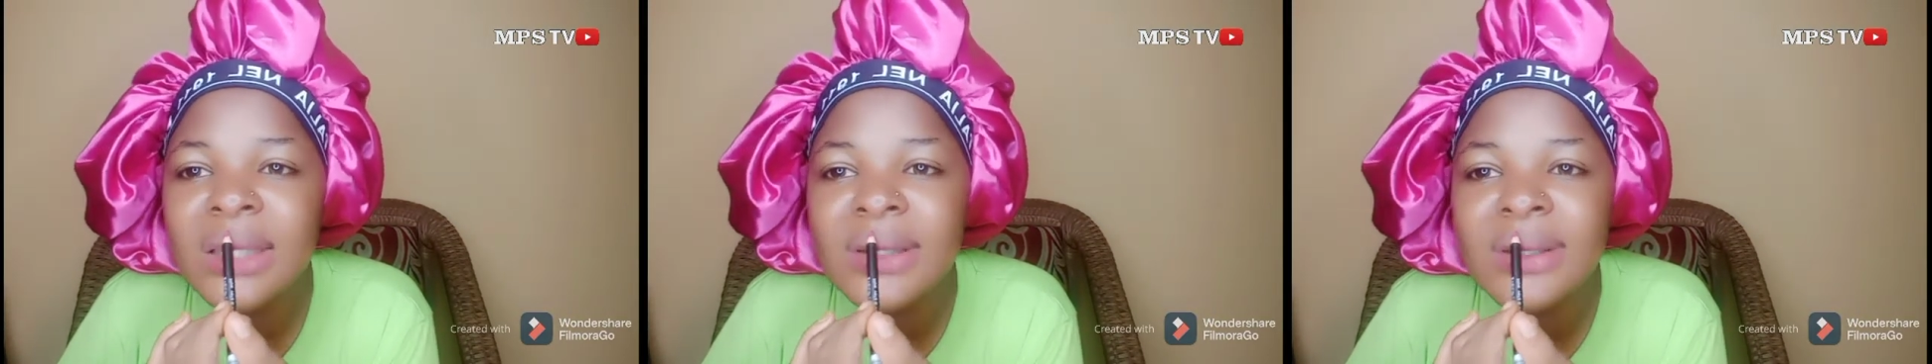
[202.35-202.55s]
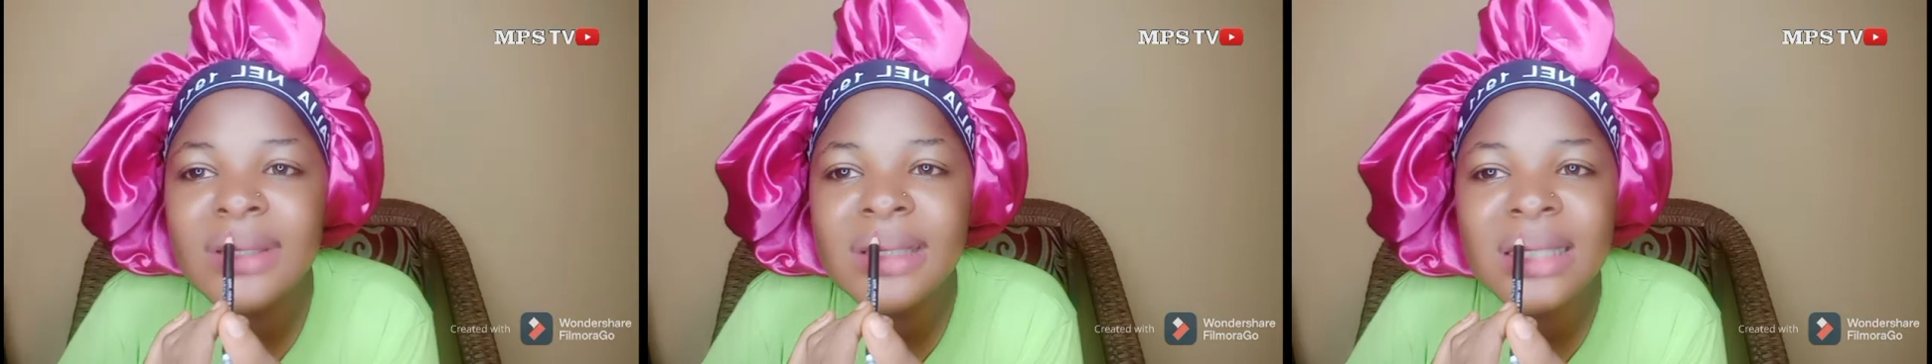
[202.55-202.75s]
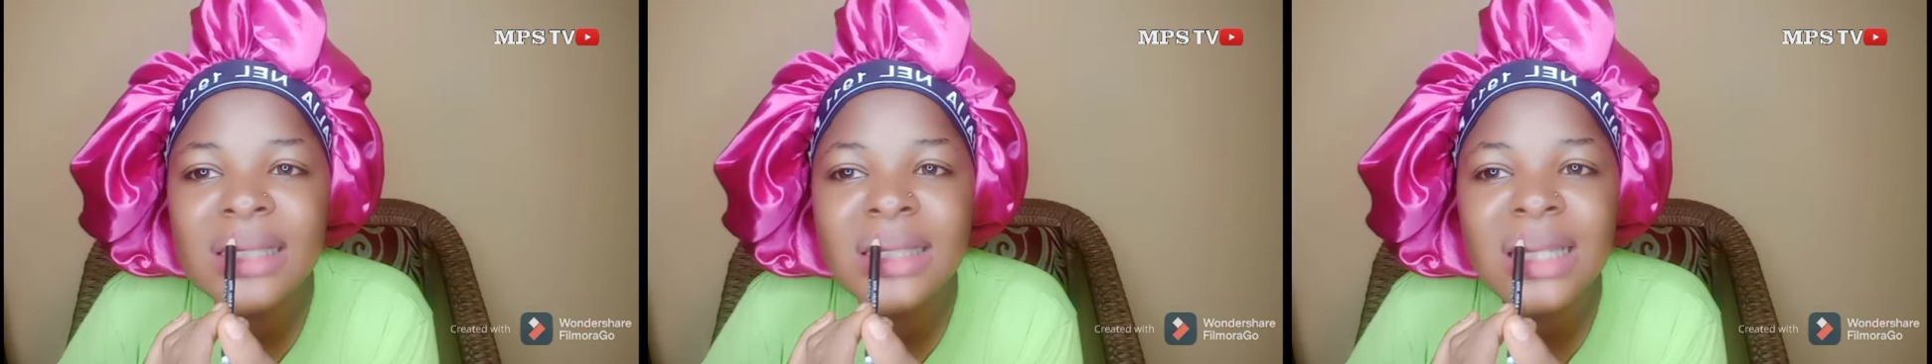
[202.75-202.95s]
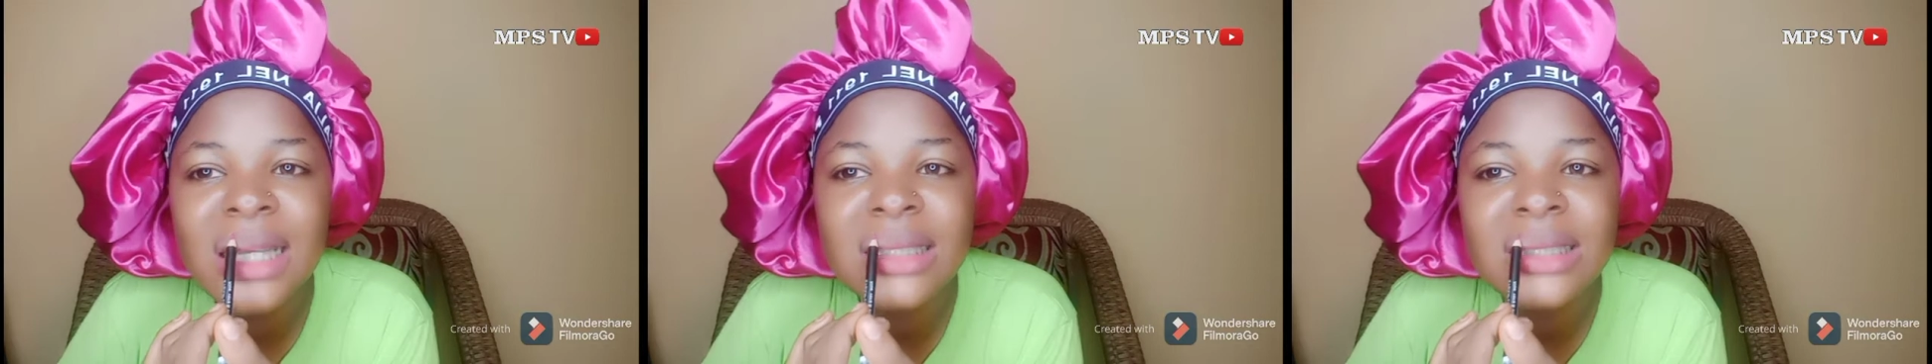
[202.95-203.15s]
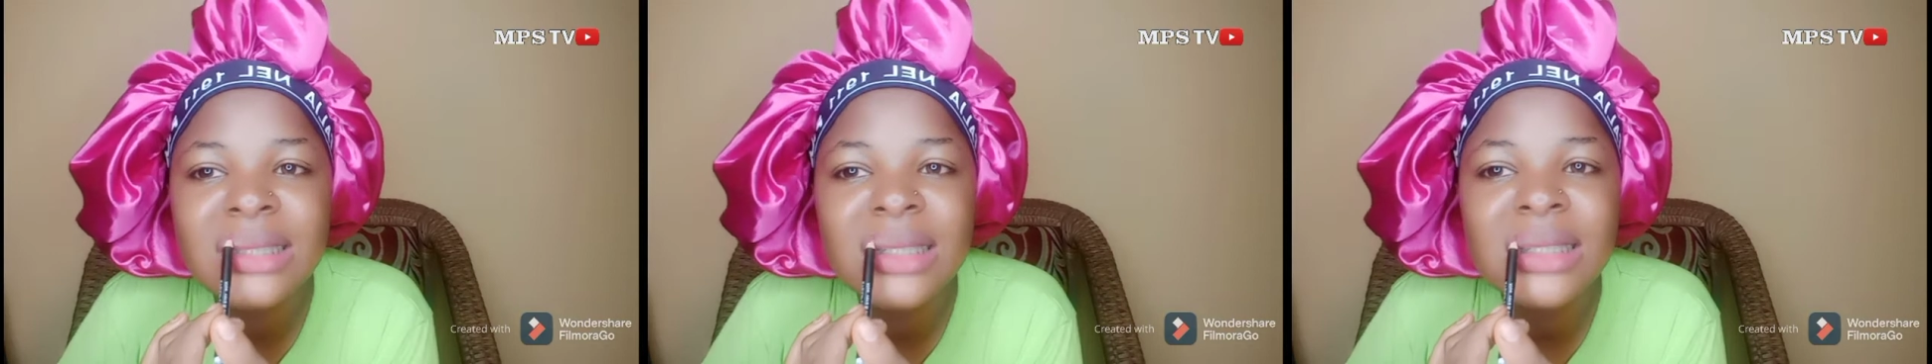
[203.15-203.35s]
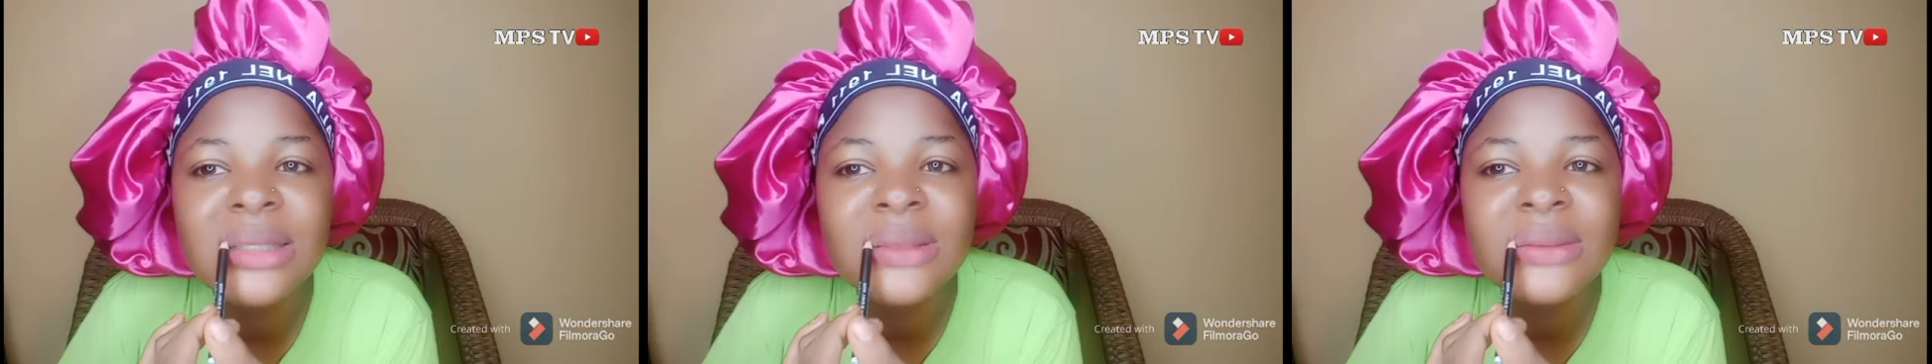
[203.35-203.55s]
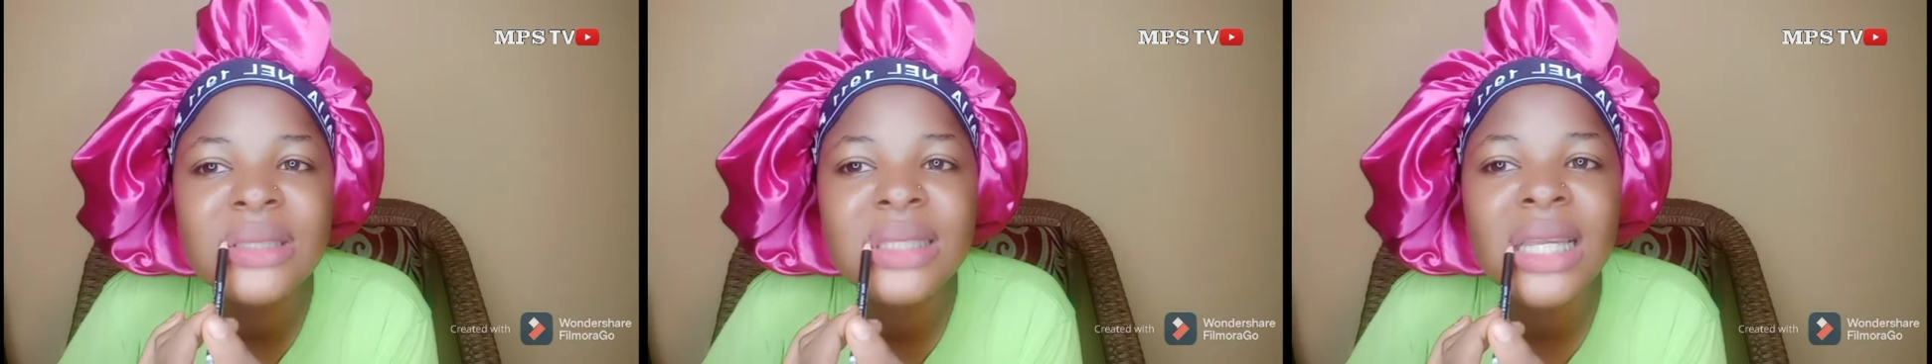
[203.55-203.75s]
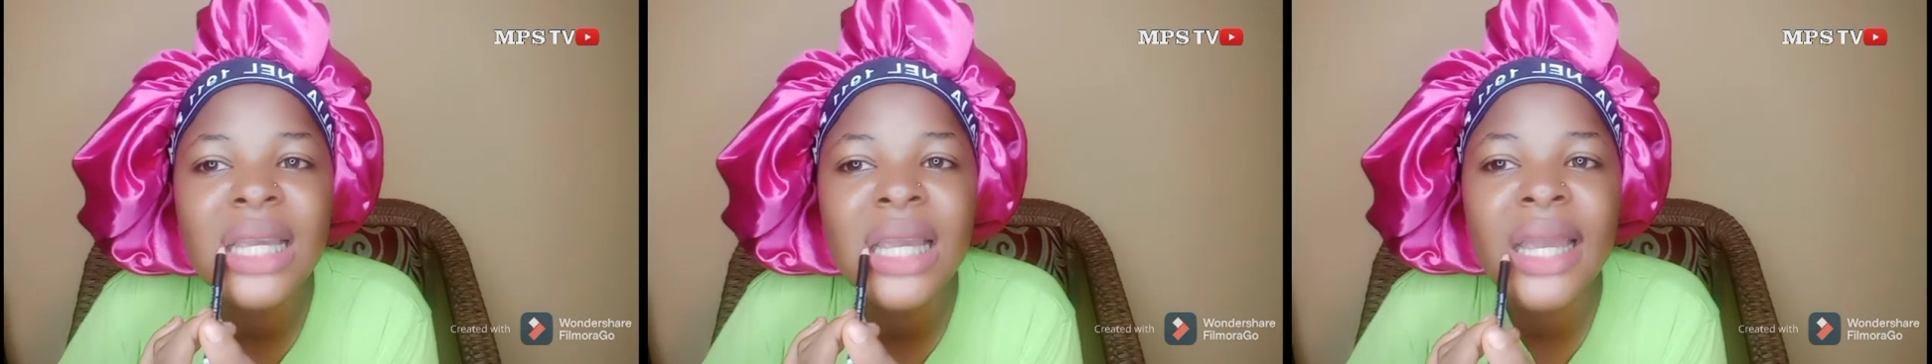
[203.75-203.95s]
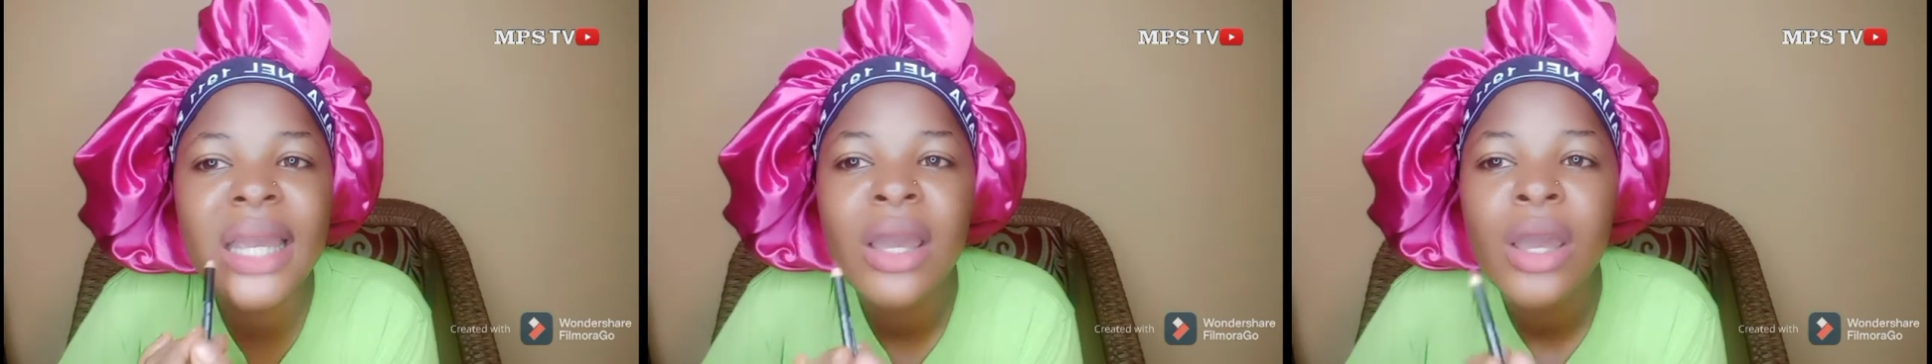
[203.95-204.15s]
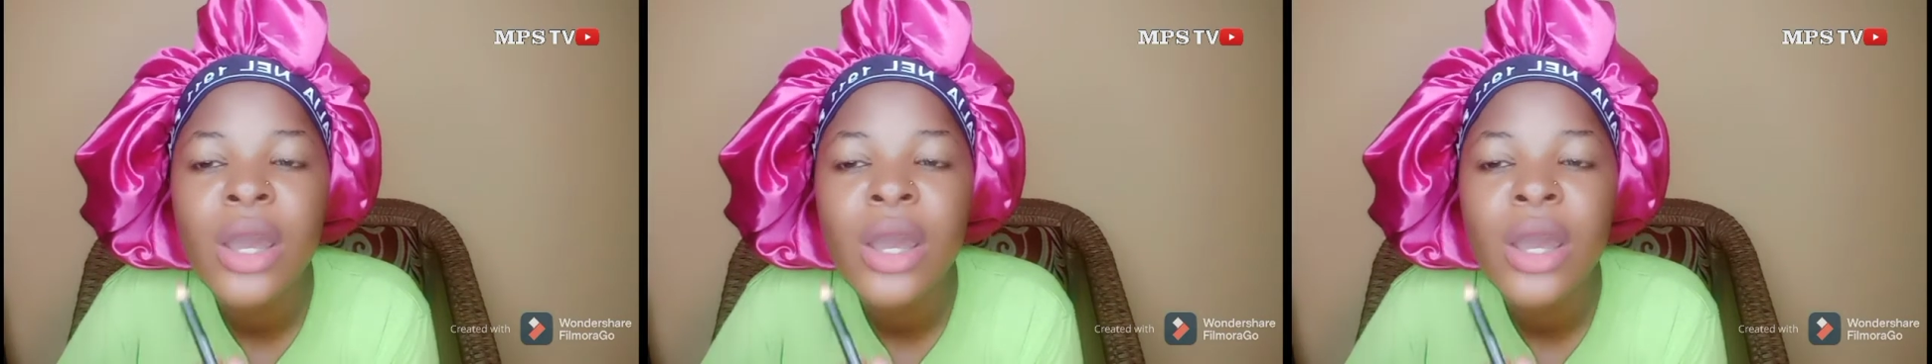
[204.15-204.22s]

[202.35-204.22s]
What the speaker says: use it as a lipstick,